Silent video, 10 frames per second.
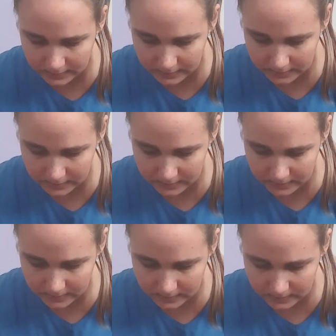
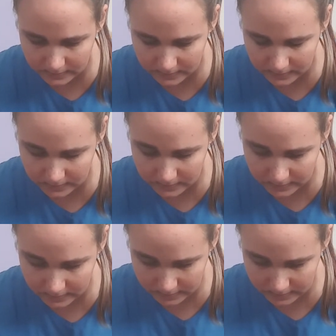(silence)